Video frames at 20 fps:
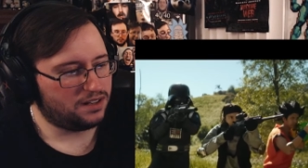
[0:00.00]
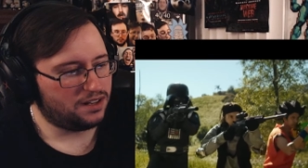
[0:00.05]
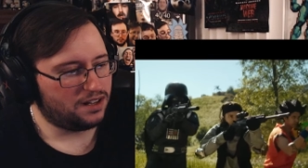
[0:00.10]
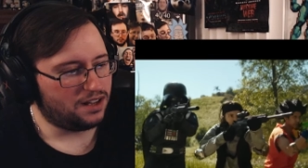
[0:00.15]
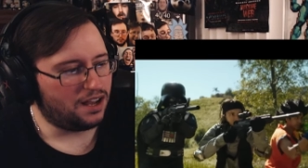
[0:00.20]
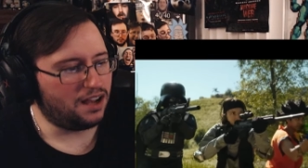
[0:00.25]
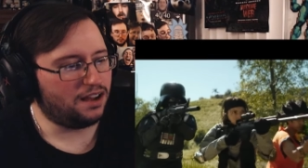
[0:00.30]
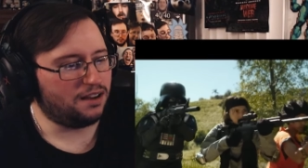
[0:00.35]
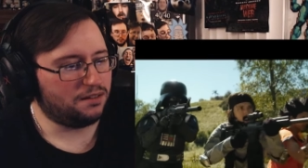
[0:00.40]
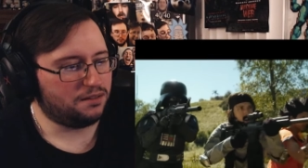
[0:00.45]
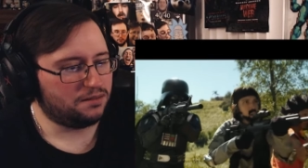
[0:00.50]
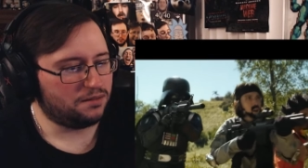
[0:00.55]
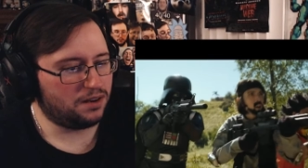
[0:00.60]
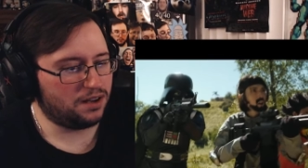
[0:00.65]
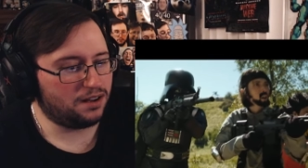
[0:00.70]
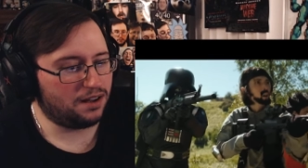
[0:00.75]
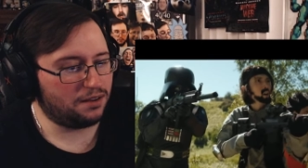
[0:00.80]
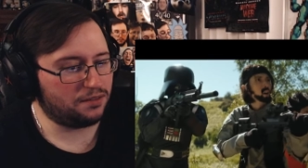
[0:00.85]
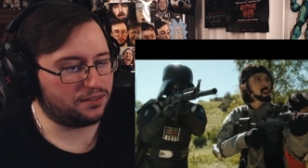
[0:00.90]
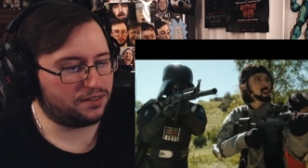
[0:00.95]
Uh oh. Uh,
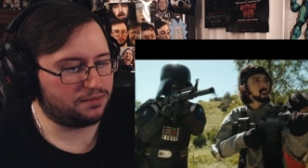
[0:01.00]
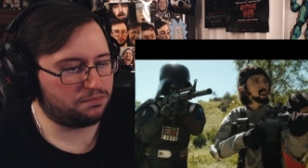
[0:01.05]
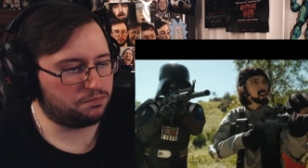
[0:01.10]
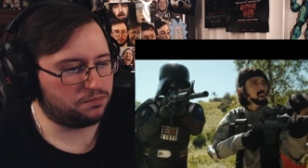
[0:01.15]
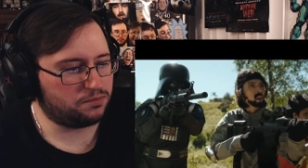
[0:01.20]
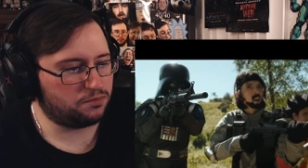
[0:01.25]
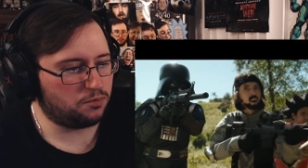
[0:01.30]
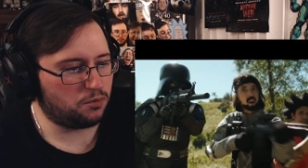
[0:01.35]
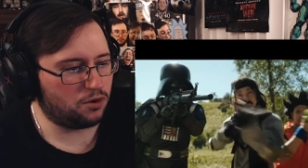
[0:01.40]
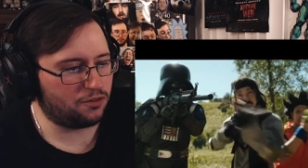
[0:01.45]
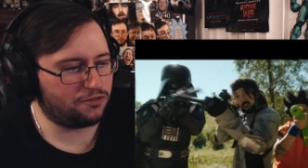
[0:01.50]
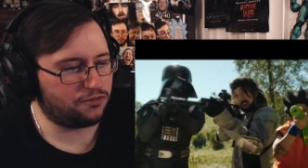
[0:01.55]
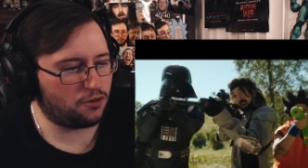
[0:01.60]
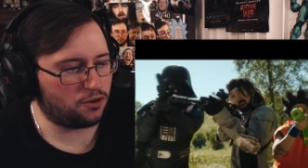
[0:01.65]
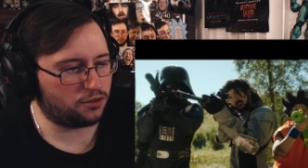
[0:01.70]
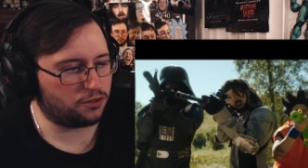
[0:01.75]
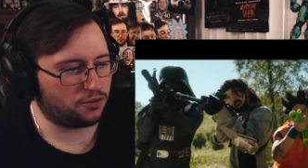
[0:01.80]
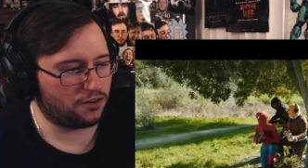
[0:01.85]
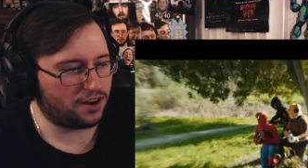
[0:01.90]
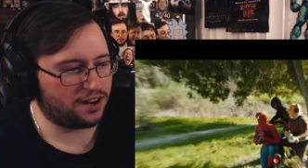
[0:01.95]
well, I was one
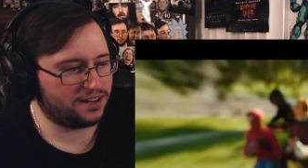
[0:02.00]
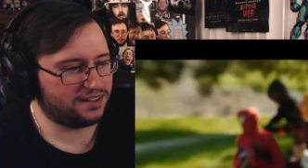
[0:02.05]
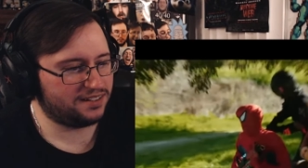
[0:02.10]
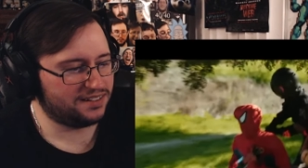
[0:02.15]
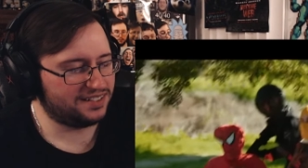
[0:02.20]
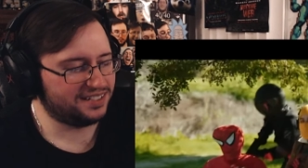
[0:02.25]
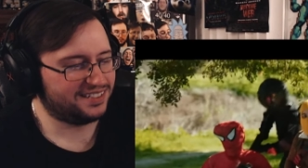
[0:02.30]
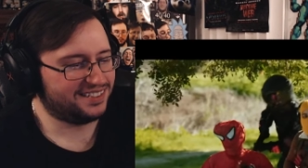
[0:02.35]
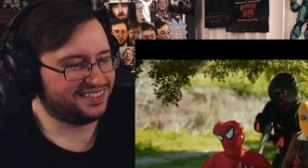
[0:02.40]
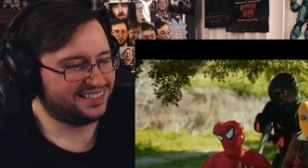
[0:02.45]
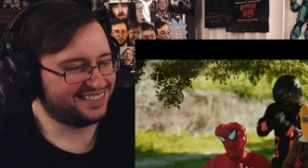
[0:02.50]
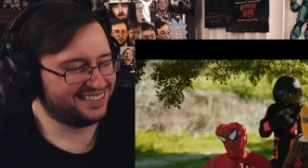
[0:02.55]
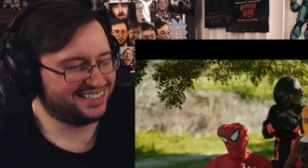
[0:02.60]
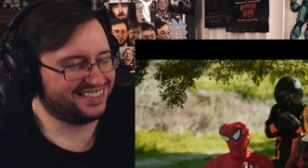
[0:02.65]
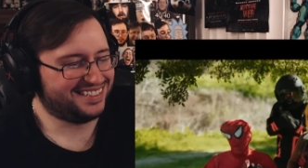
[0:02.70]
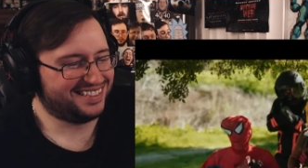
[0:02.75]
fourth right. Oh,